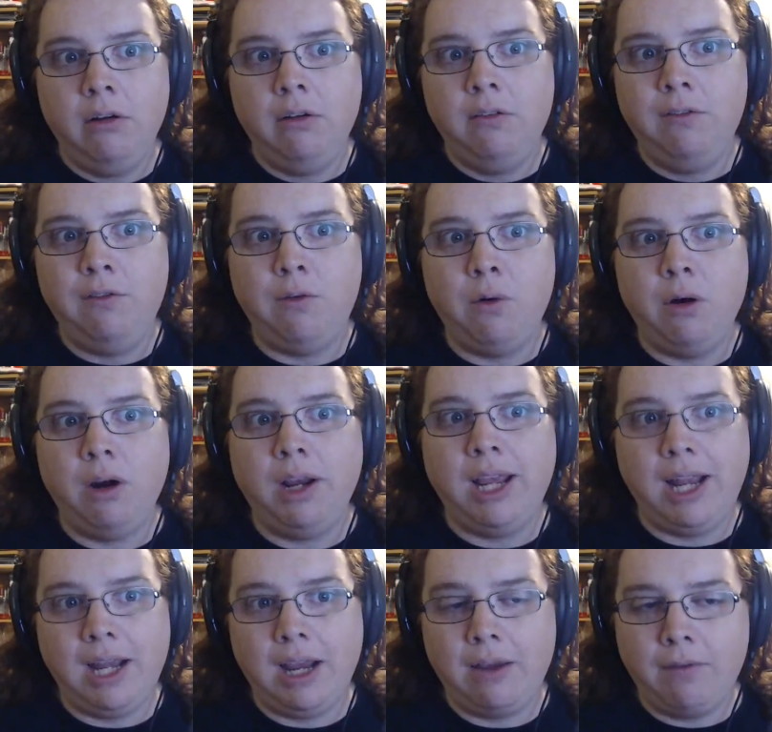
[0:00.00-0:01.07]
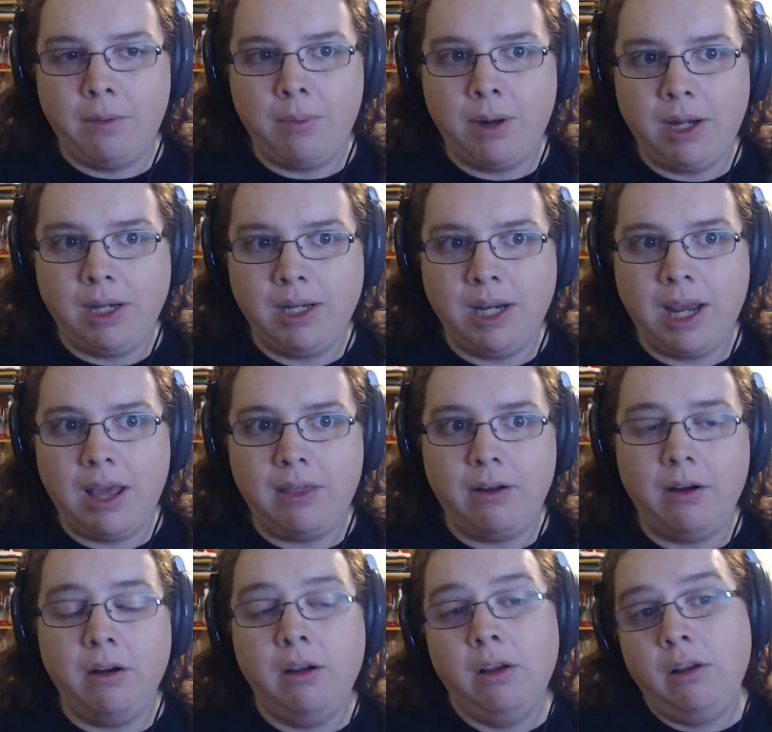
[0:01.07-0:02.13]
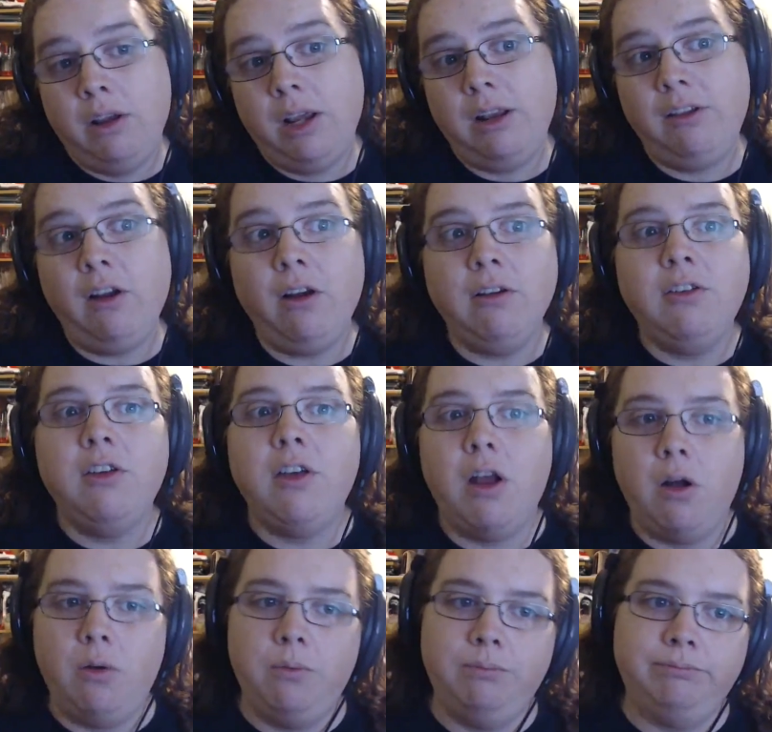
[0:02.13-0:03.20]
for getting everybody together. It's hard to know.